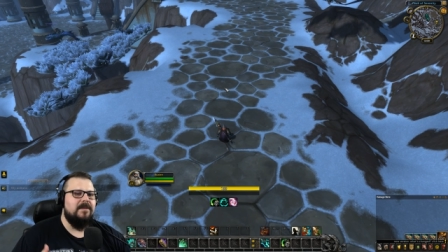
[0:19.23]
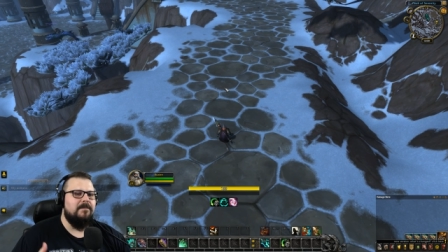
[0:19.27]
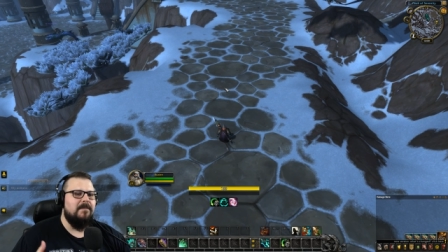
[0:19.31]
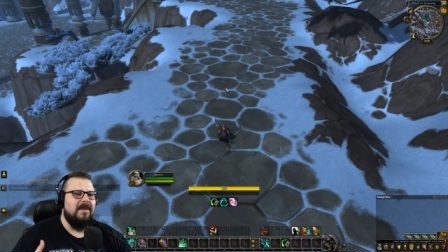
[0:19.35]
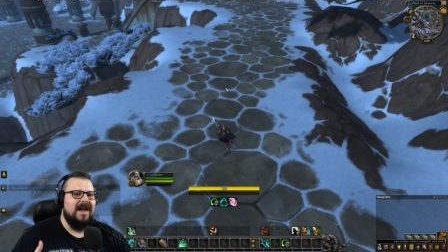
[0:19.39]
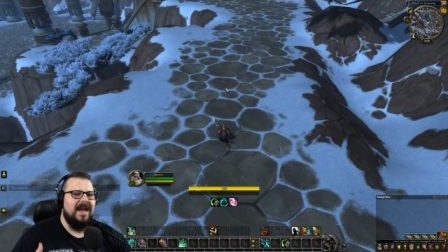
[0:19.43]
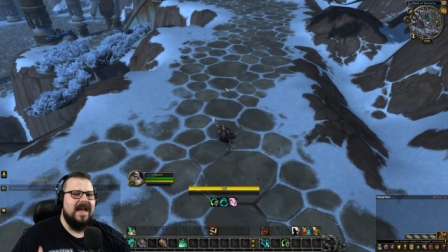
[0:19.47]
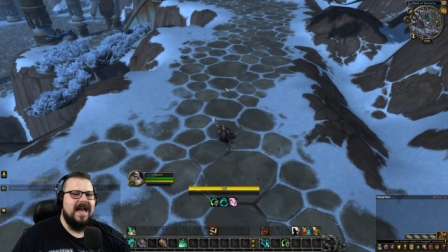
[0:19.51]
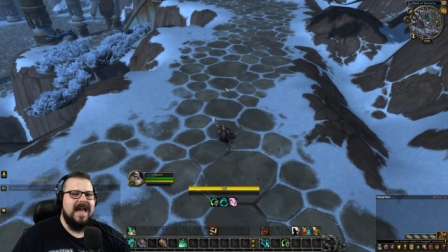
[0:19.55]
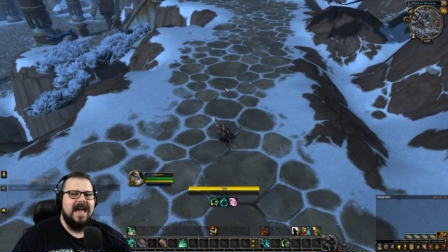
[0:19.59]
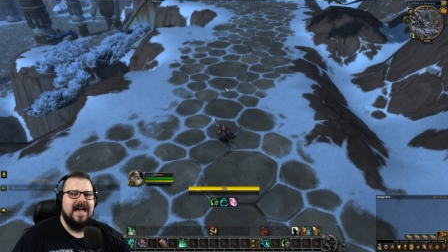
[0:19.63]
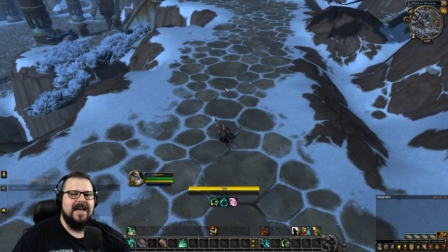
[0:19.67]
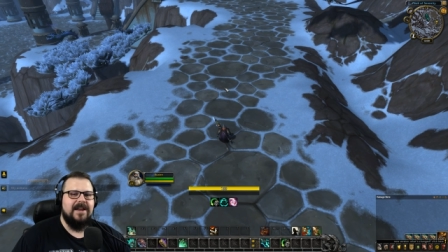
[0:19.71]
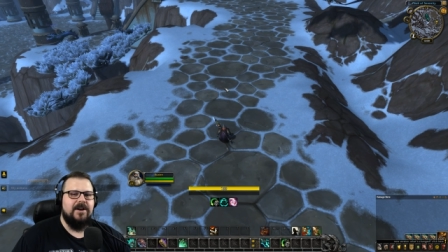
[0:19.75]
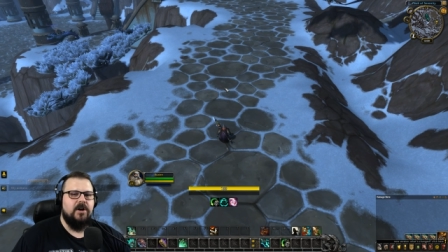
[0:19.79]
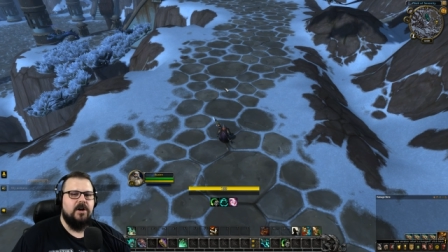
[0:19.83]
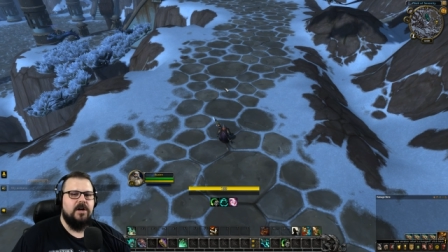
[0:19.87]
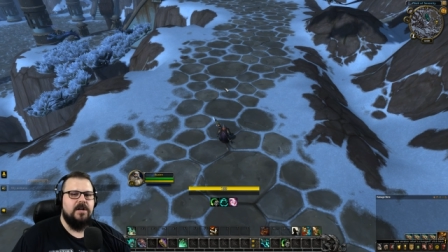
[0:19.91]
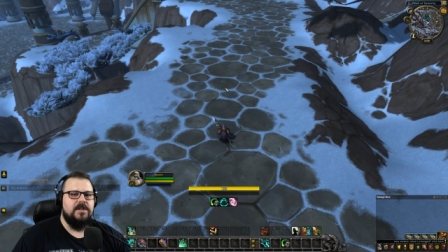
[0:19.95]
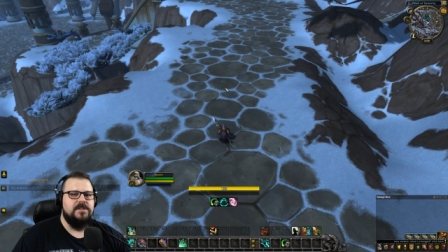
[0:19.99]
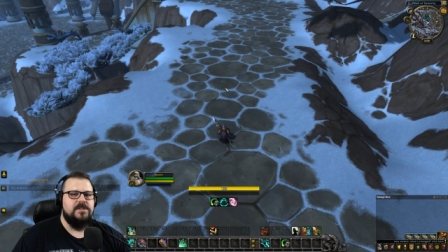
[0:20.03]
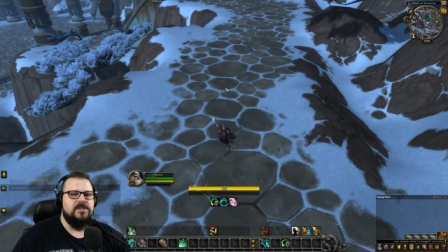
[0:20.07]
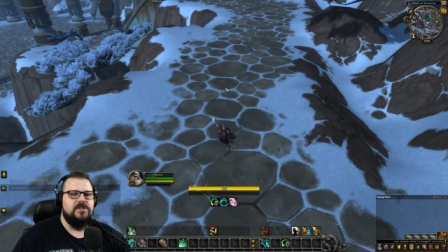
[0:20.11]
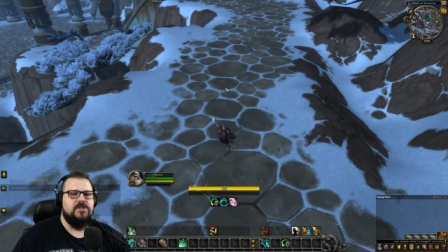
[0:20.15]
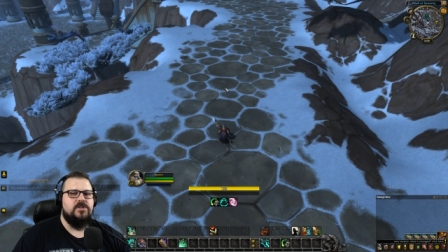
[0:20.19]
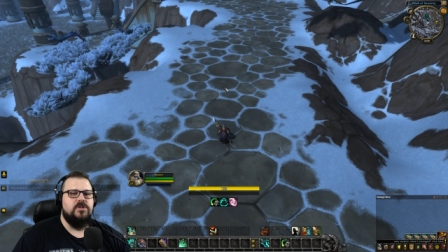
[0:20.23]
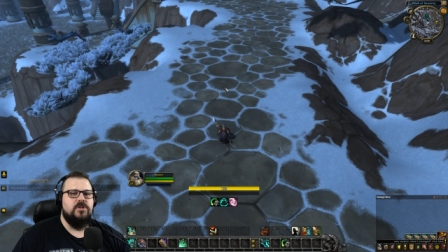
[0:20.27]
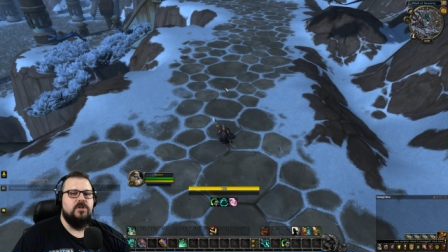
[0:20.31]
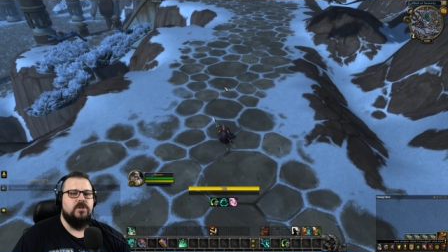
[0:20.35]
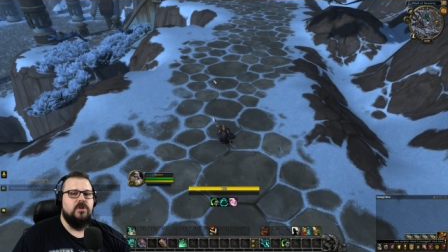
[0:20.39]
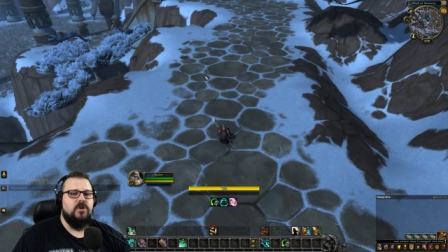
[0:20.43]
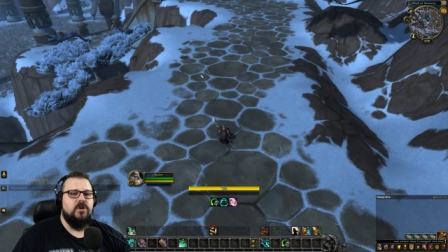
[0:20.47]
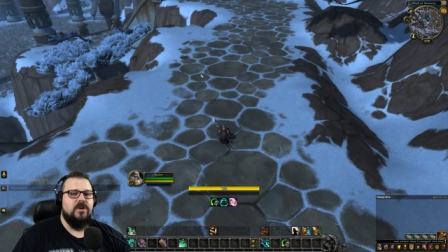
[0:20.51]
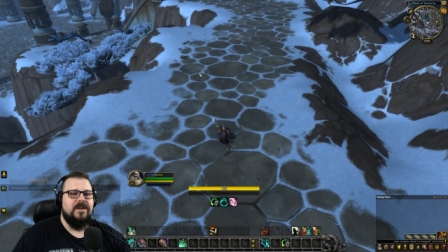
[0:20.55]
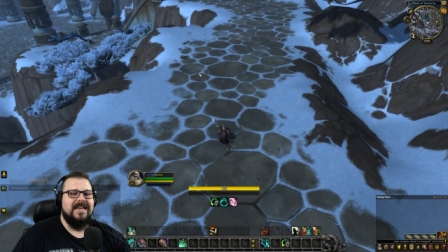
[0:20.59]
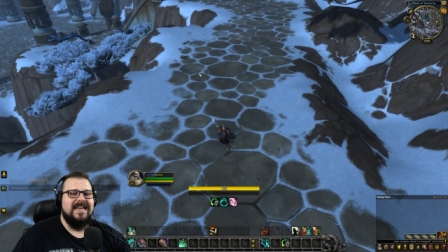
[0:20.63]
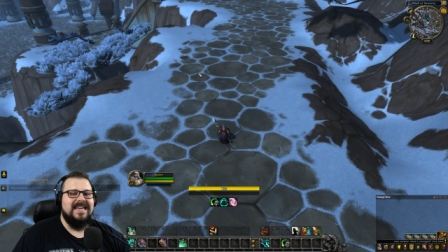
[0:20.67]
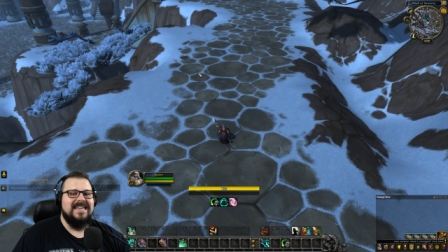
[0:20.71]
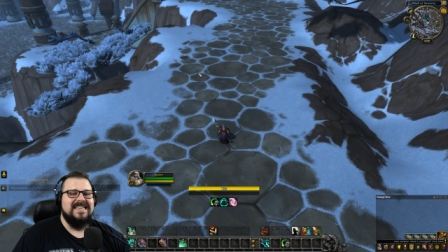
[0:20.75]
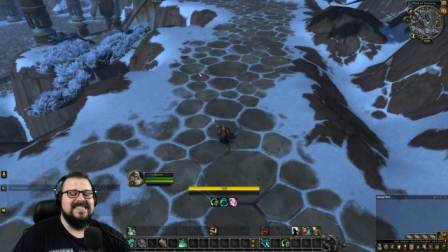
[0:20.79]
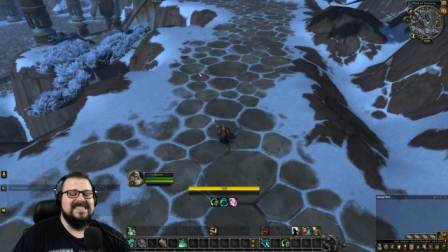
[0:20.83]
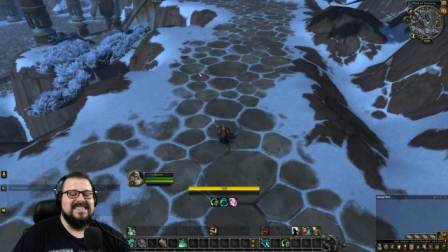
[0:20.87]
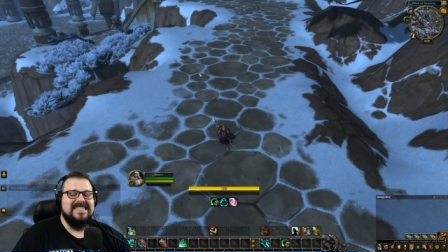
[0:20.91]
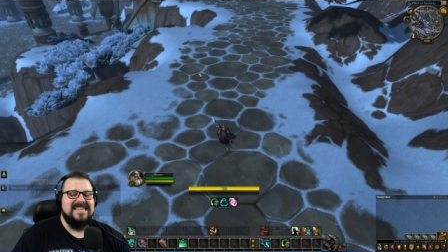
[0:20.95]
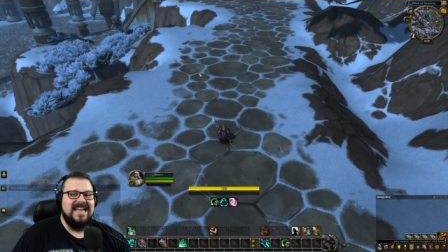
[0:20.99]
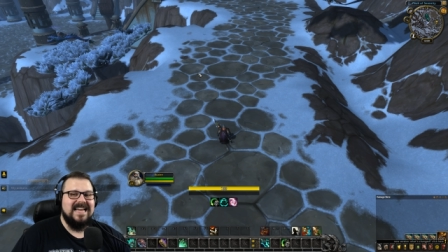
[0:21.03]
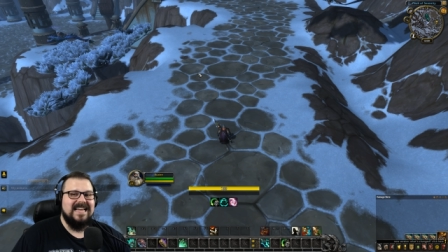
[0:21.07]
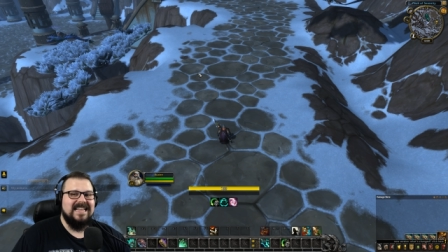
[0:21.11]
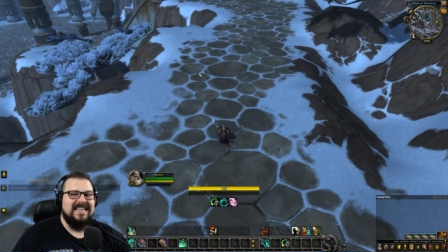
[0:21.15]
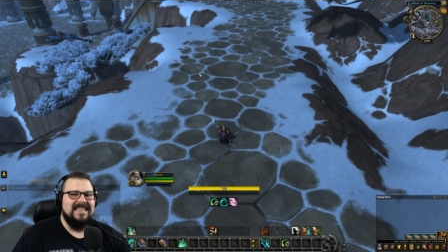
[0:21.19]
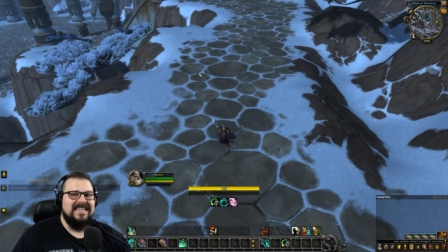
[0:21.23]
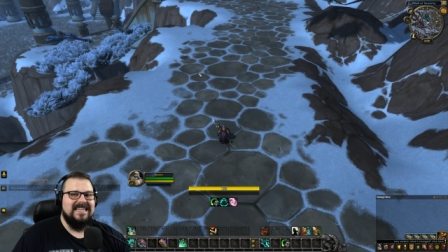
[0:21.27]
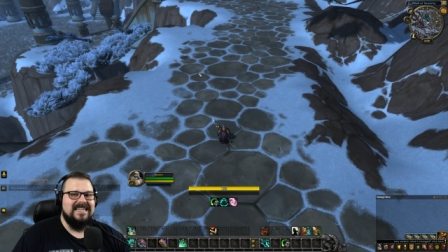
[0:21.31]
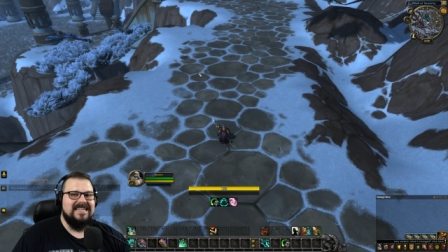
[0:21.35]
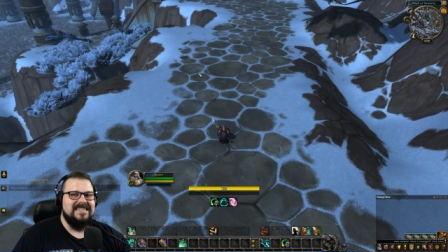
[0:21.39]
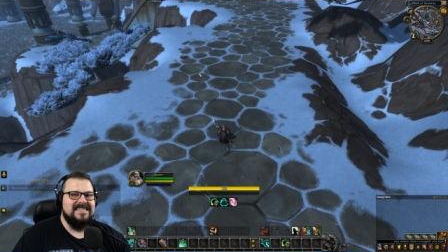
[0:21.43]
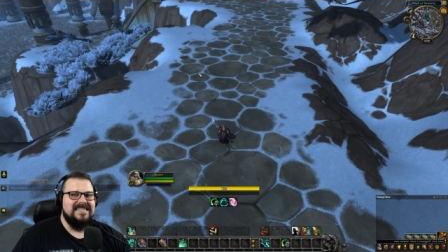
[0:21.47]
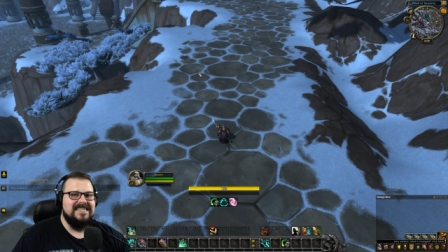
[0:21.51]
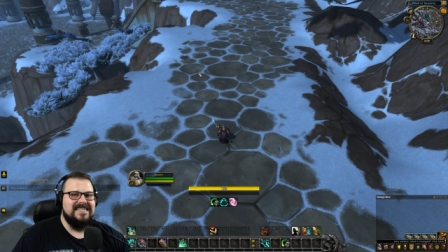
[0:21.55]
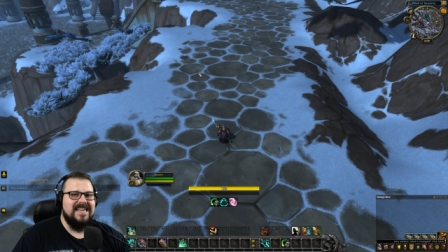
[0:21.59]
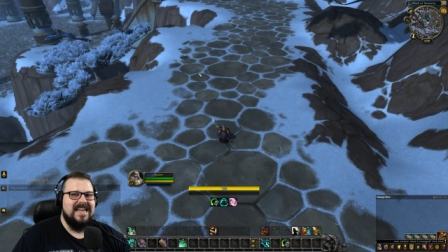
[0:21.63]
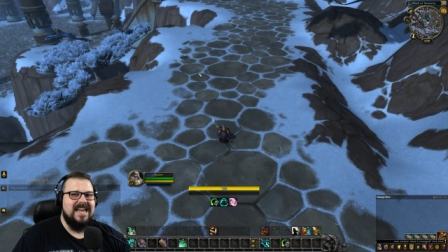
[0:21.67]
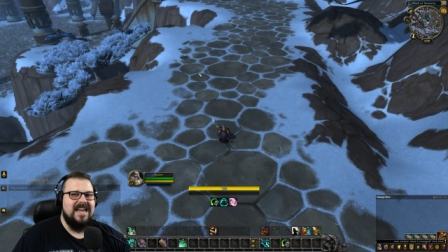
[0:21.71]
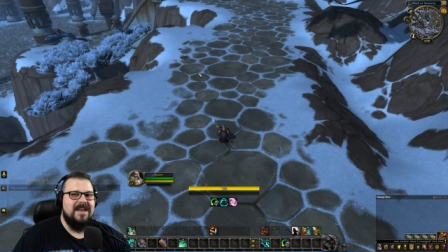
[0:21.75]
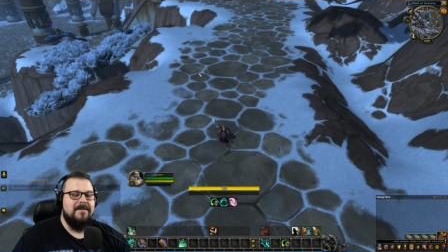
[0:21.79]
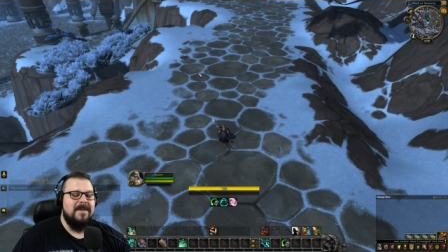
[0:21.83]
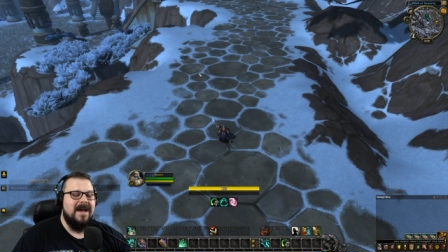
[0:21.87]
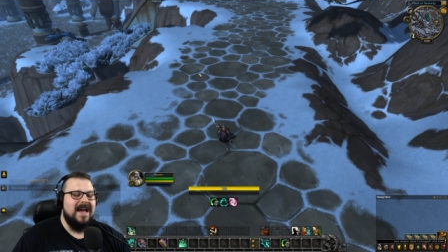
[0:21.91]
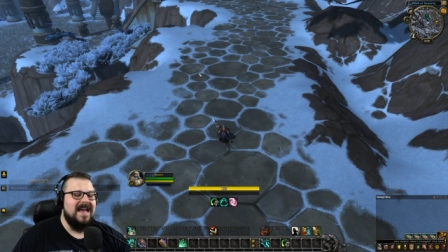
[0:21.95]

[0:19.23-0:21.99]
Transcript: my add-ons to look exactly the same